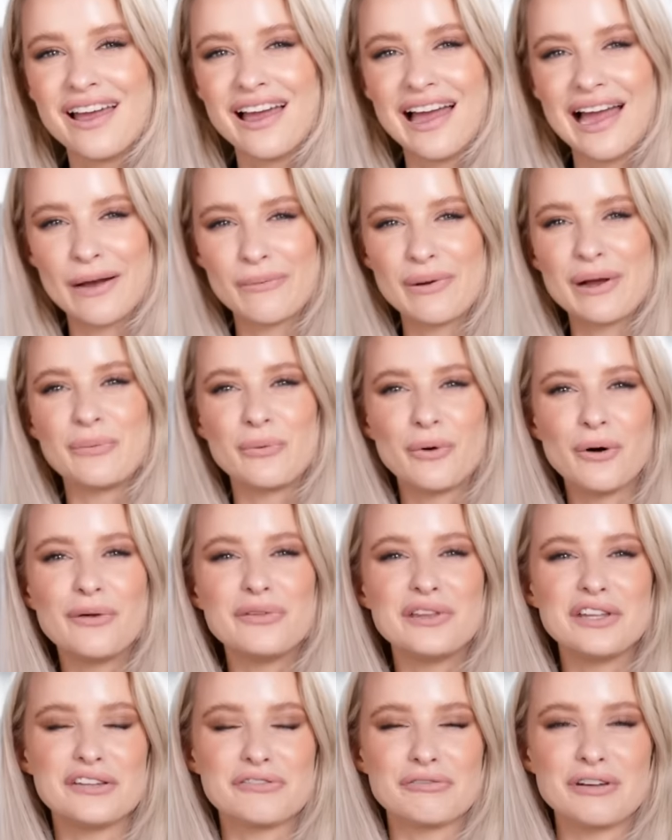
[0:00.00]
how I
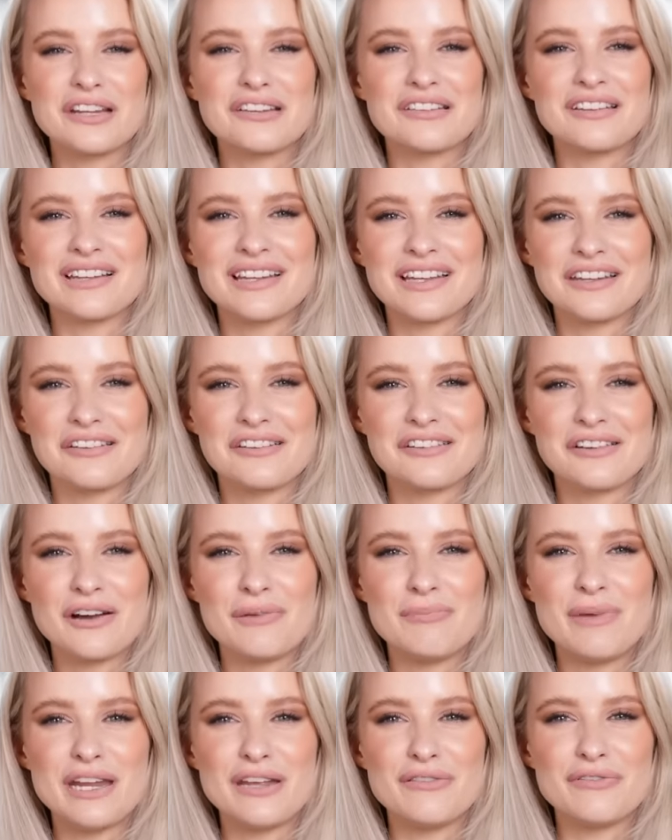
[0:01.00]
wore these recently and
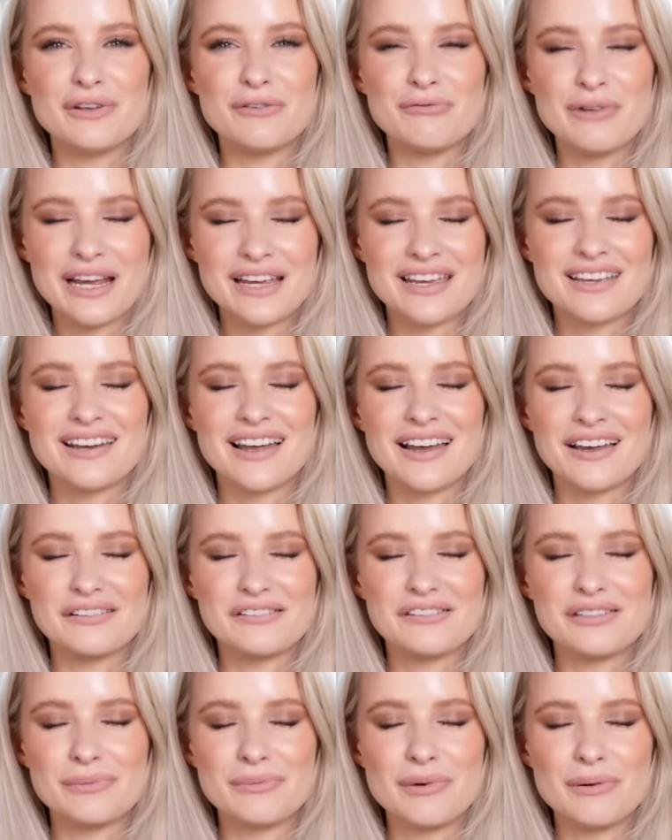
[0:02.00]
so many of you
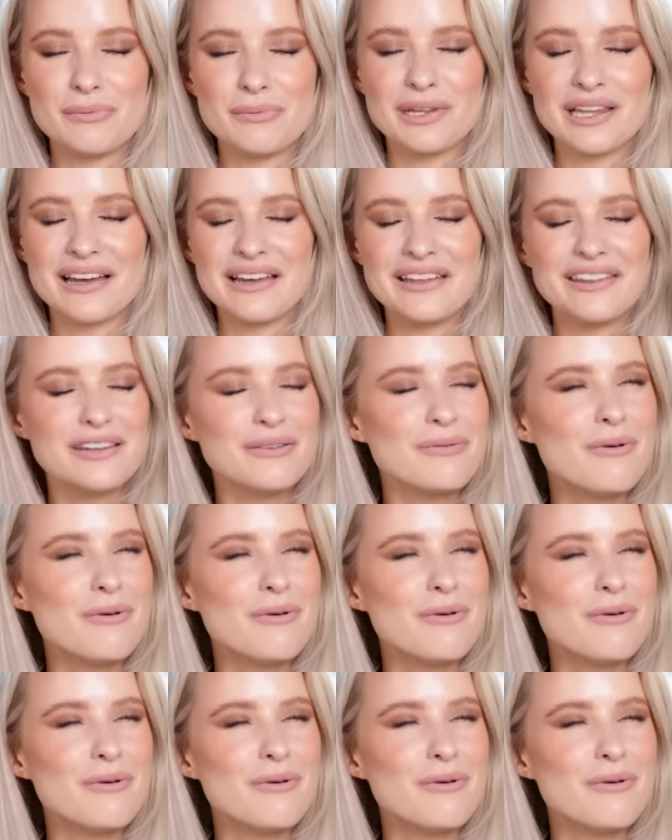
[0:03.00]
recognise them were like,